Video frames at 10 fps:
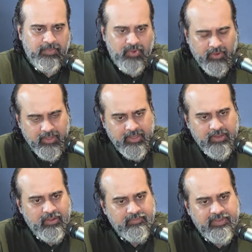I'm
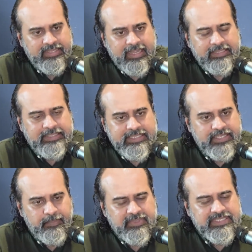talking of Vedanta
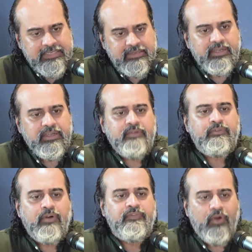as
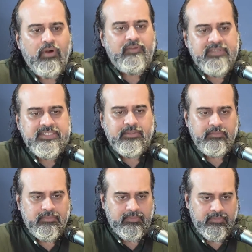representative of all
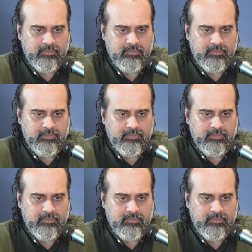wisdom.